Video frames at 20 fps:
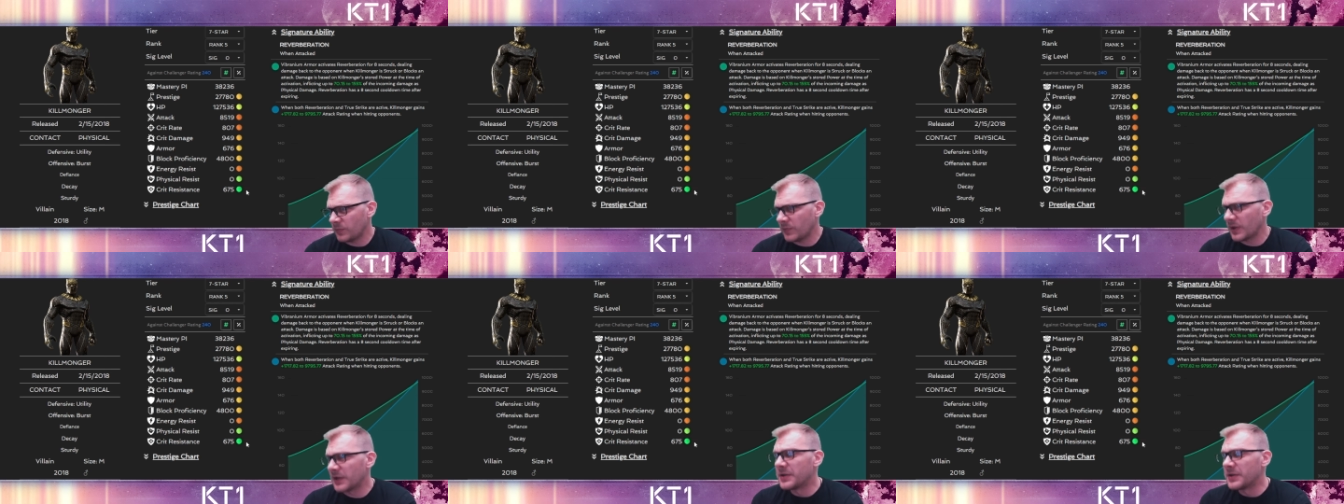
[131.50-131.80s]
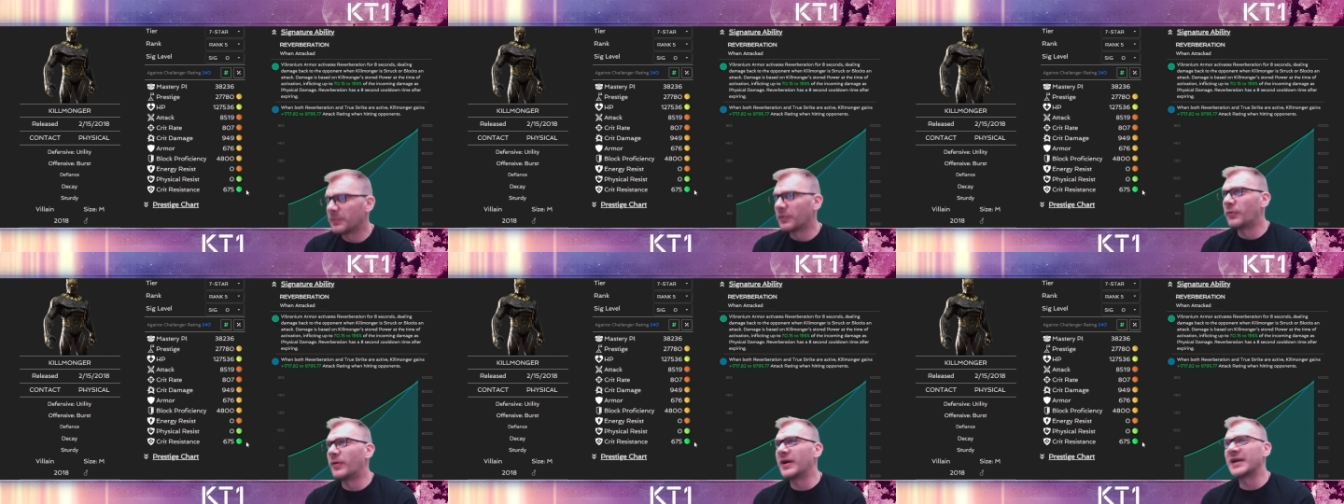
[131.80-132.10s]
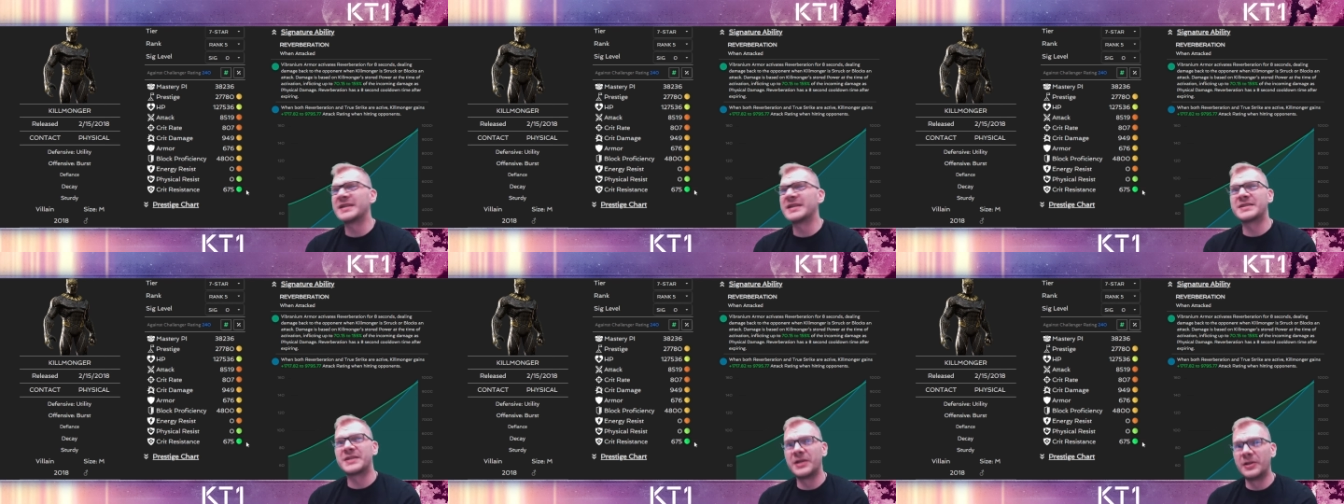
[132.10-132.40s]
Number one
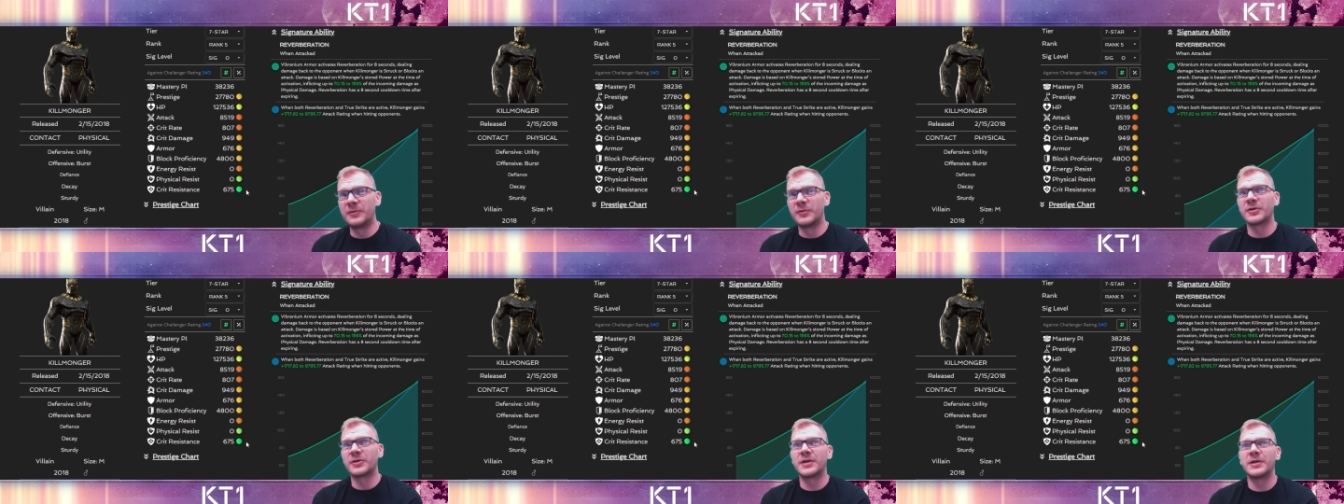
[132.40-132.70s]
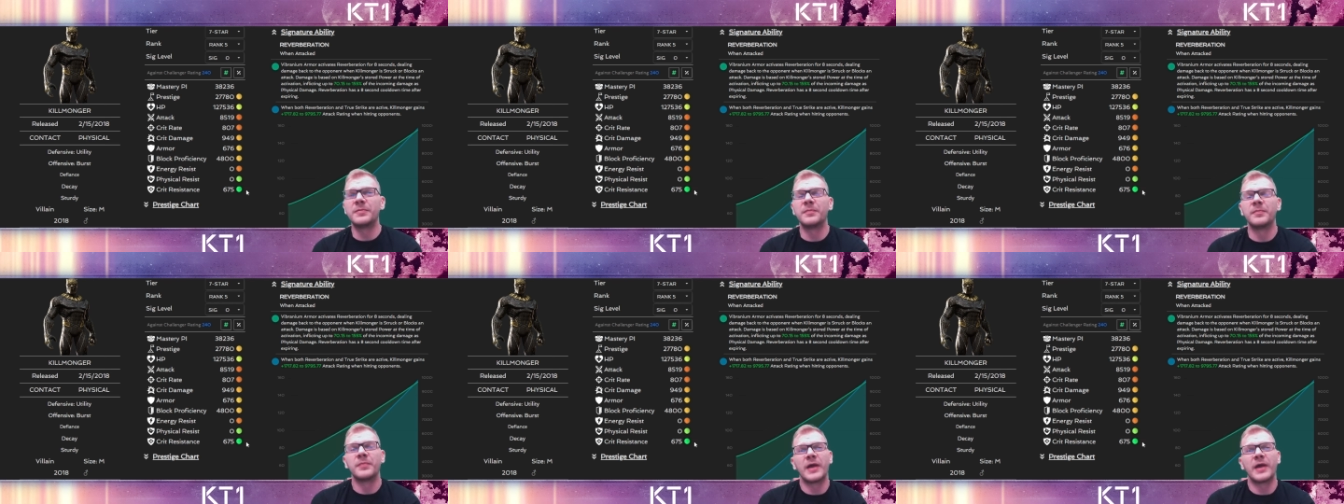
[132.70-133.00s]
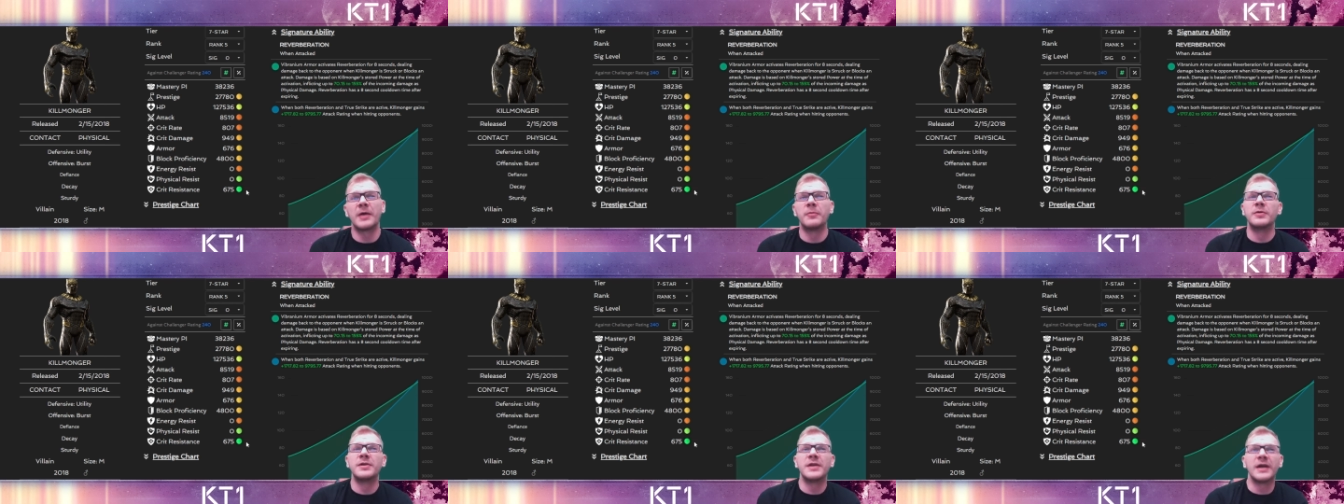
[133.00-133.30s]
is Killmonger.
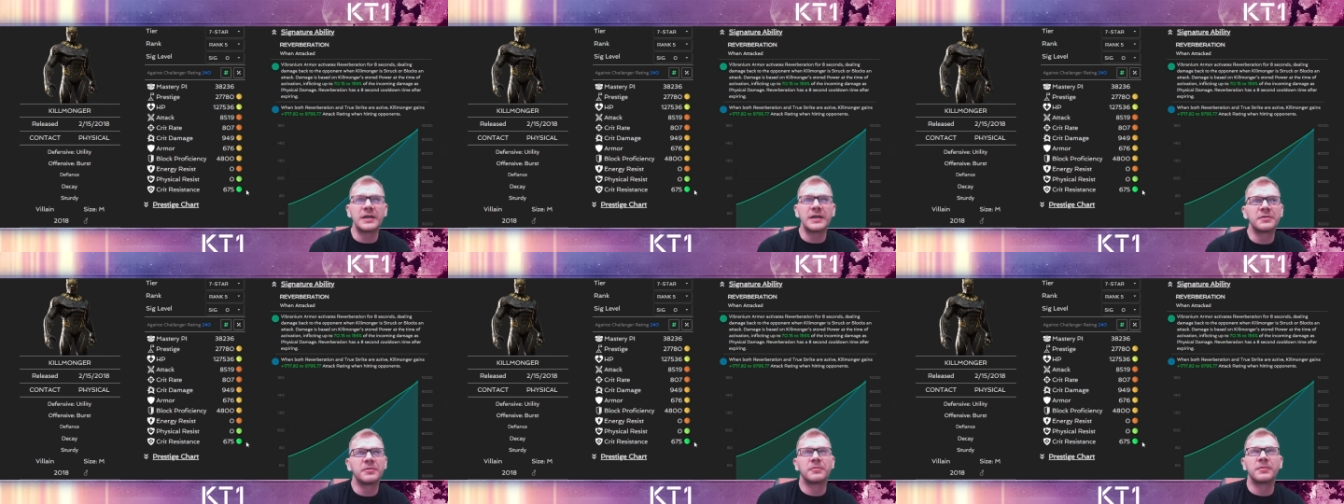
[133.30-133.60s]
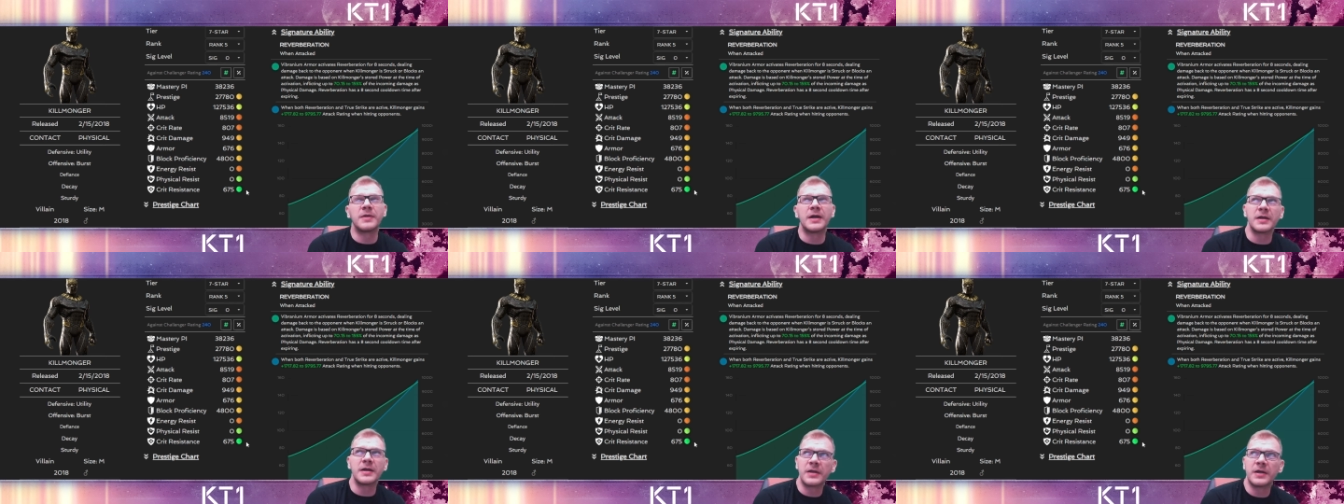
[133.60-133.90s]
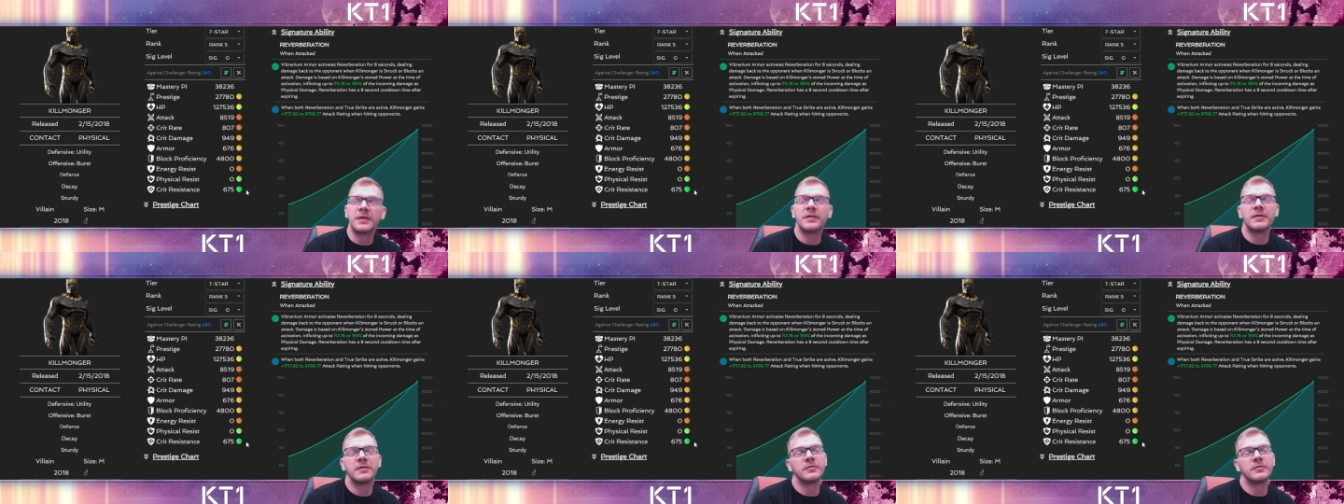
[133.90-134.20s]
I would not rank